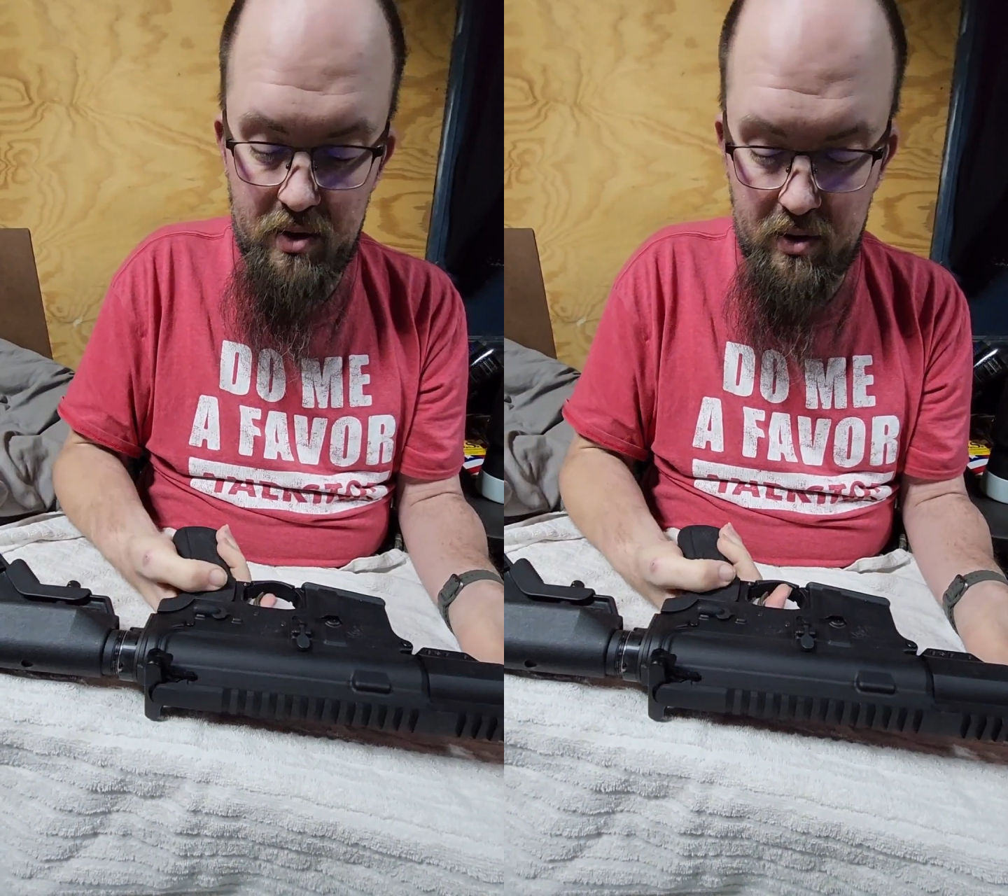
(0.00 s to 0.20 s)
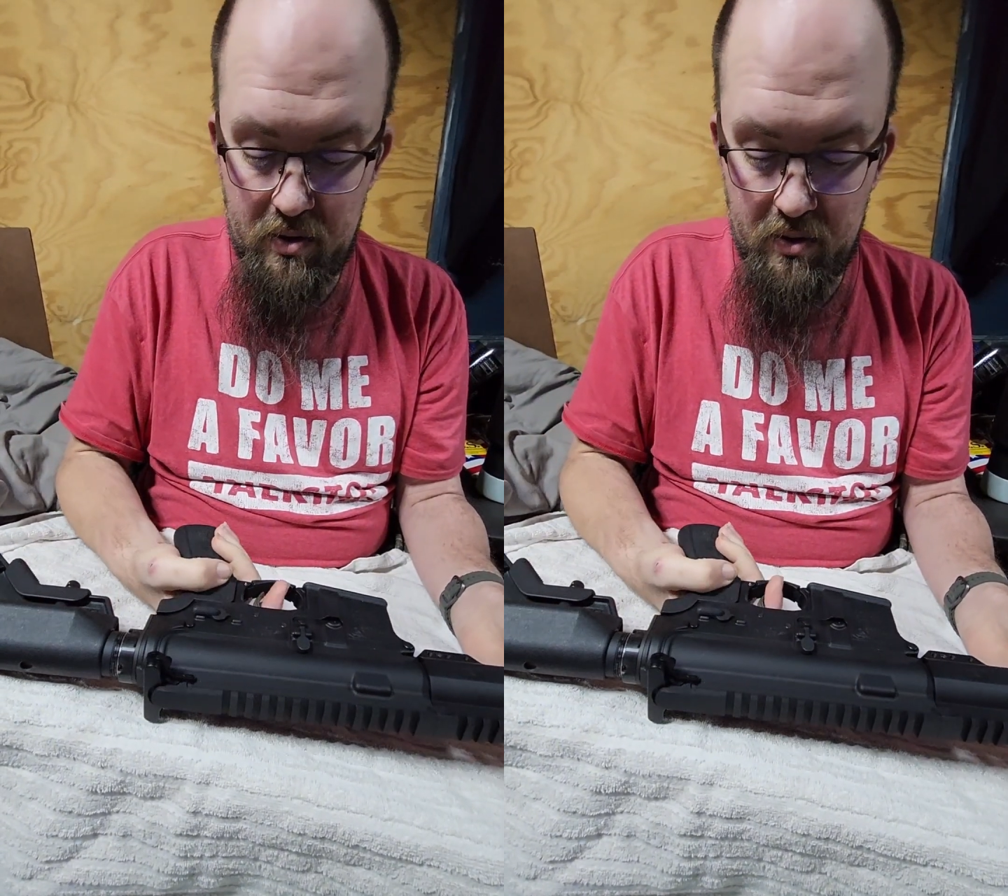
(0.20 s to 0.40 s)

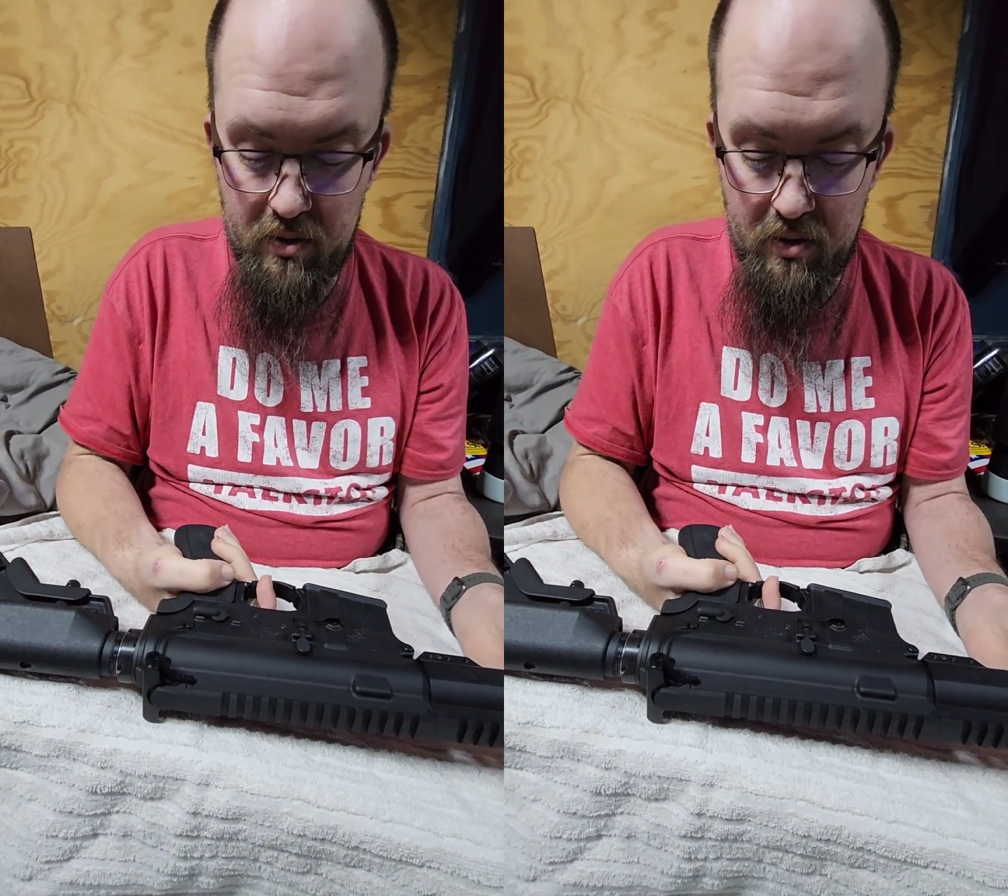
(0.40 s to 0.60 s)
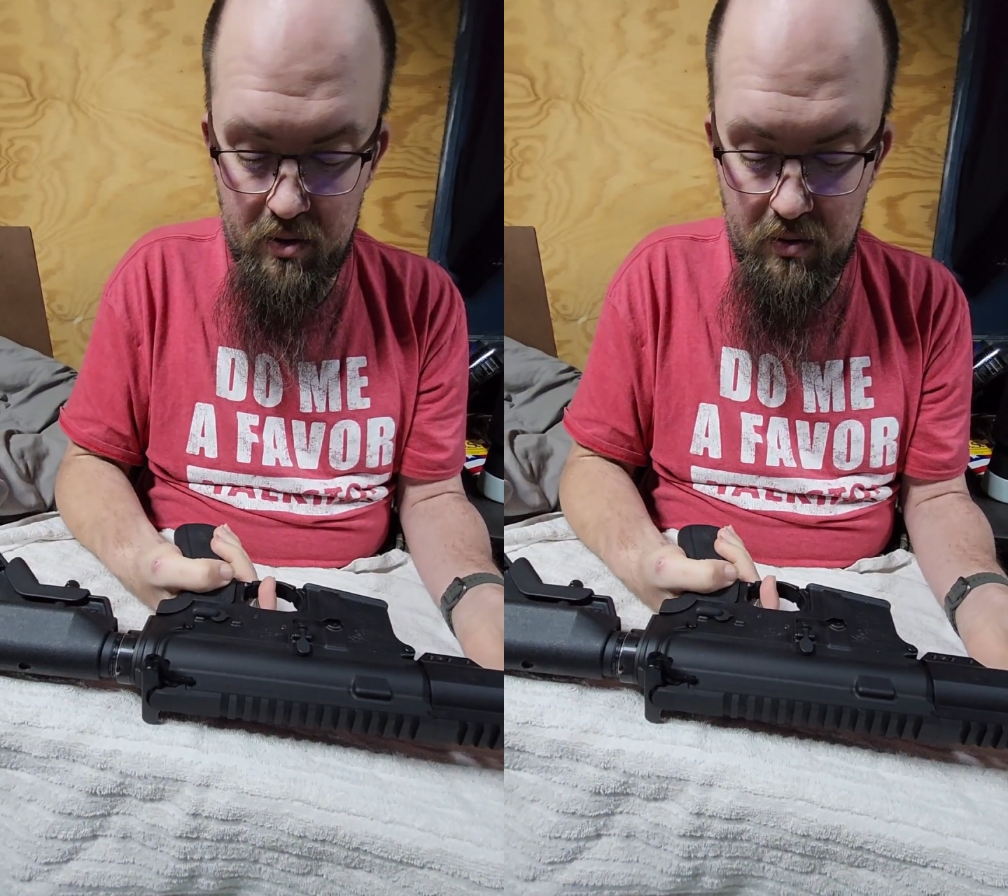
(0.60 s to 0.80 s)
So,
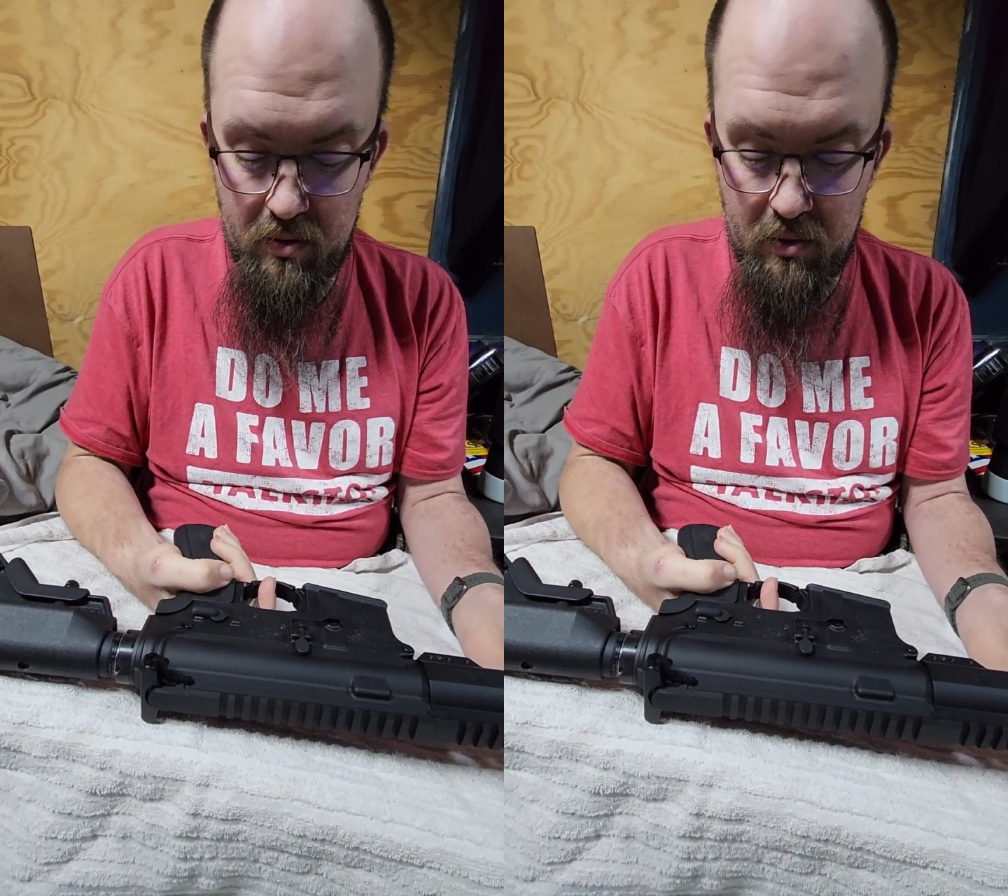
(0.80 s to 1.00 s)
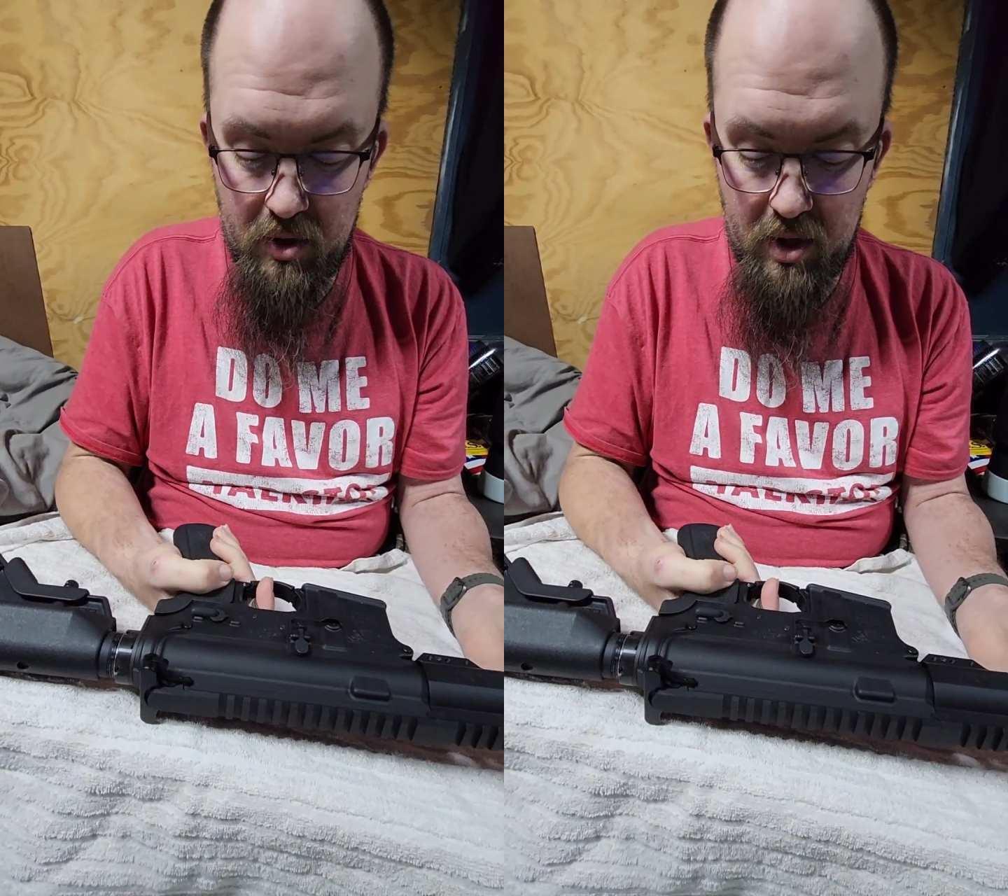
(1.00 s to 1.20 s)
one
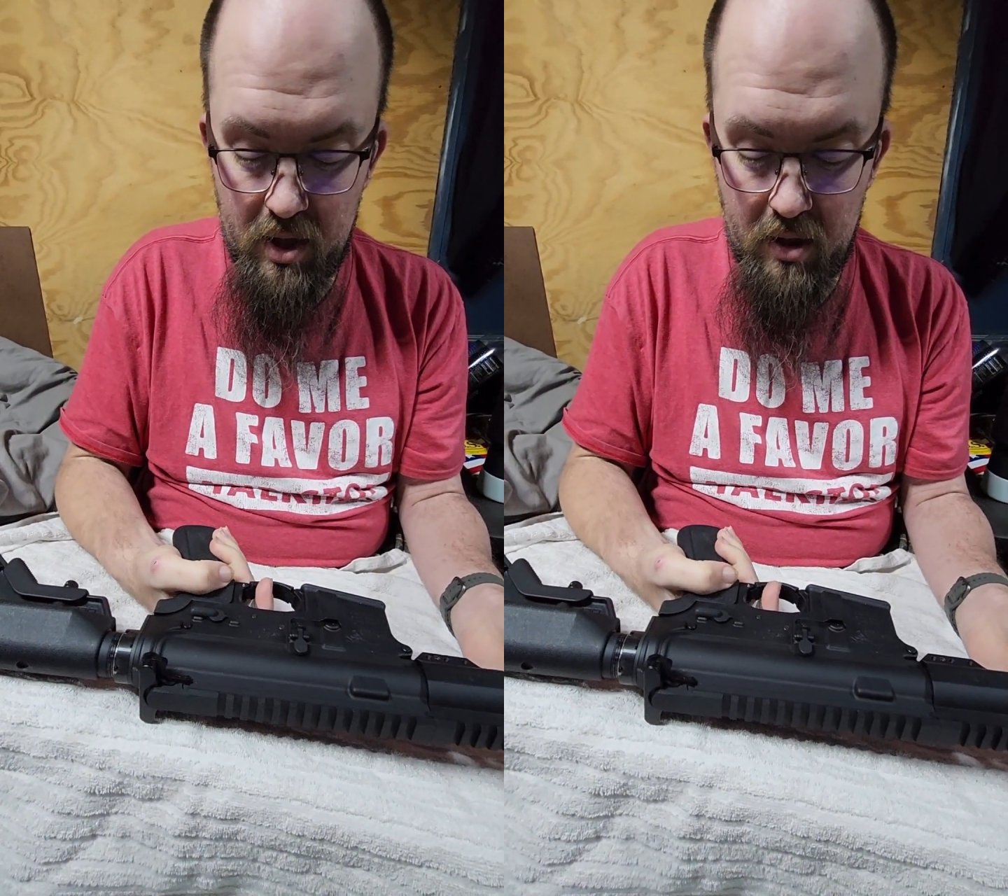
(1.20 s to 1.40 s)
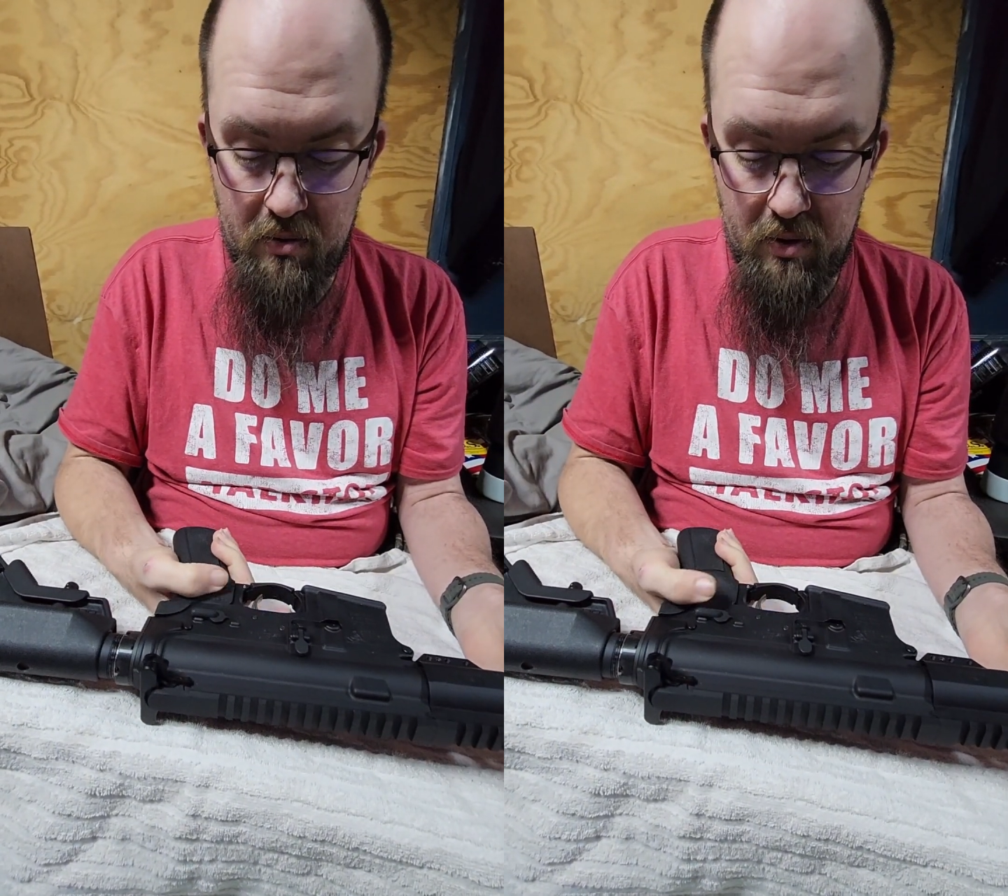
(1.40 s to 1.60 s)
more
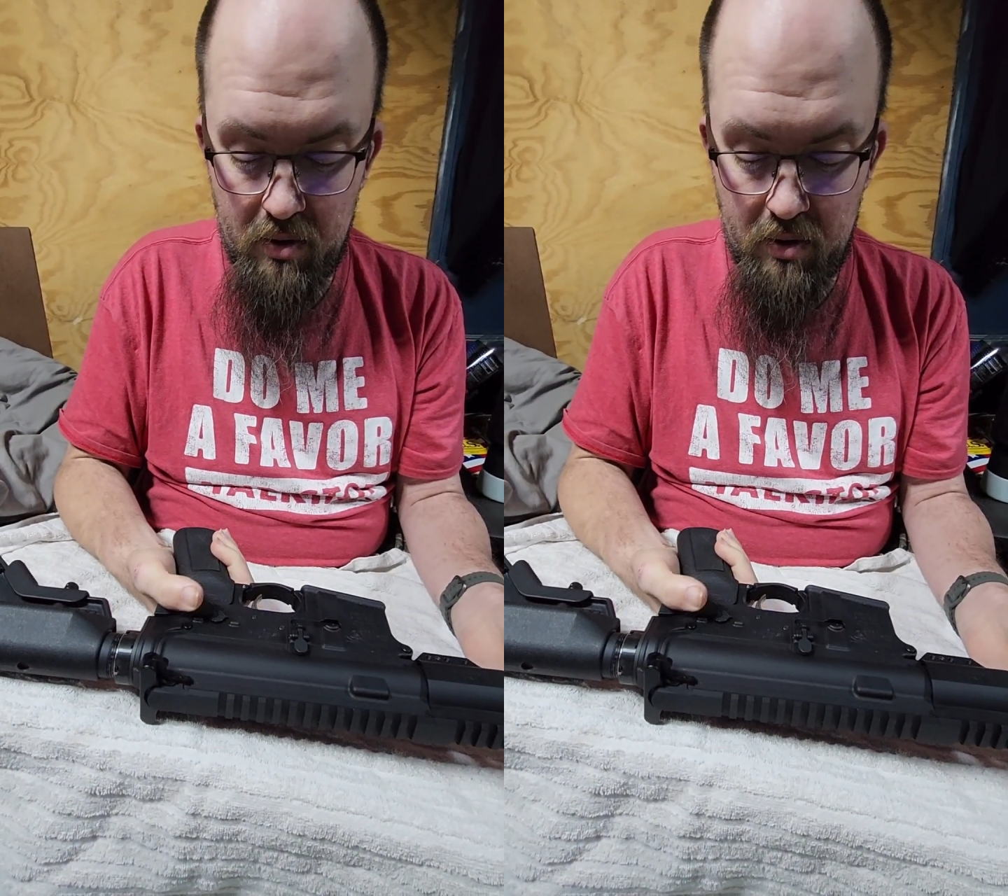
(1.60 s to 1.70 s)
time.